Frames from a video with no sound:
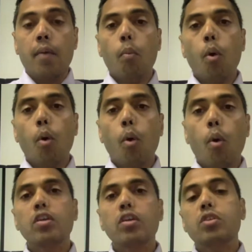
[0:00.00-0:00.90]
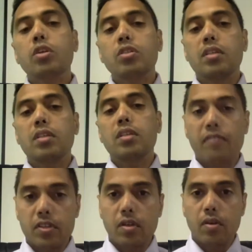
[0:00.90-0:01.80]
Most of the research is done
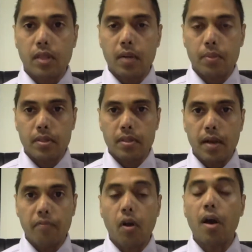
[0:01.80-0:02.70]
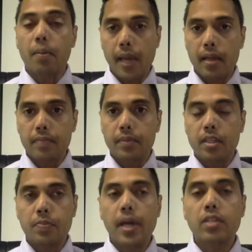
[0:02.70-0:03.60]
by physical therapists now on pain,
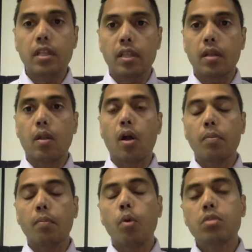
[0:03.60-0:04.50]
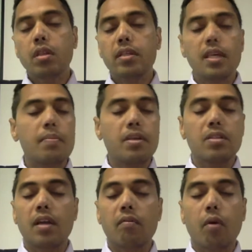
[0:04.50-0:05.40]
especially the Lorimer Mosley team has
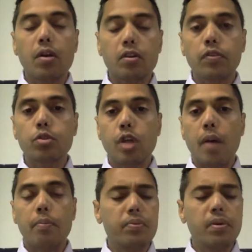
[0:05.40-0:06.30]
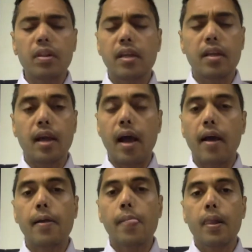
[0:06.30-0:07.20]
done a wonderful job, brilliant
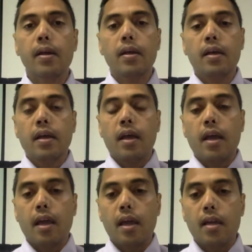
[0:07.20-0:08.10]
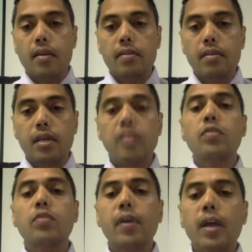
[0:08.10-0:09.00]
guy. And
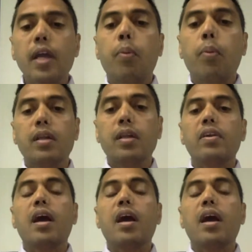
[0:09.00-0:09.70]
it's very important that